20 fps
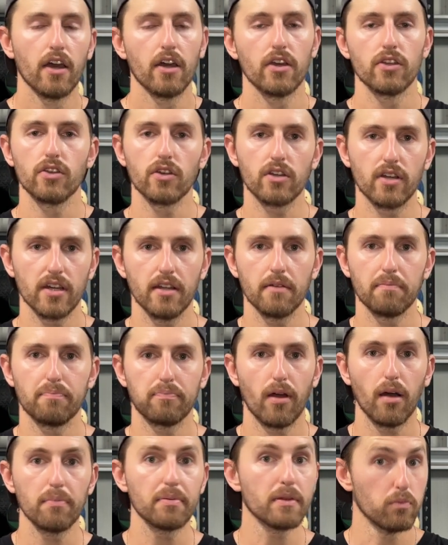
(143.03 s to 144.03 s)
You're going to
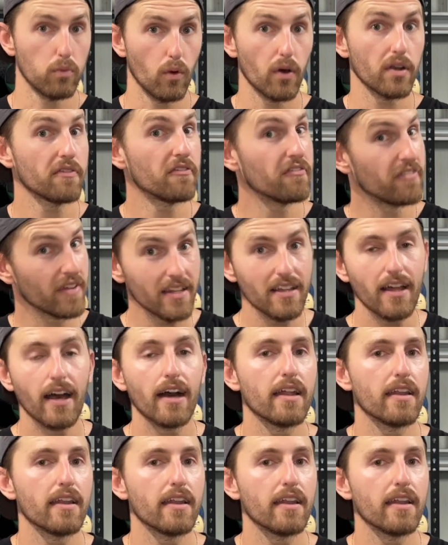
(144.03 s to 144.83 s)
probably want to fill it,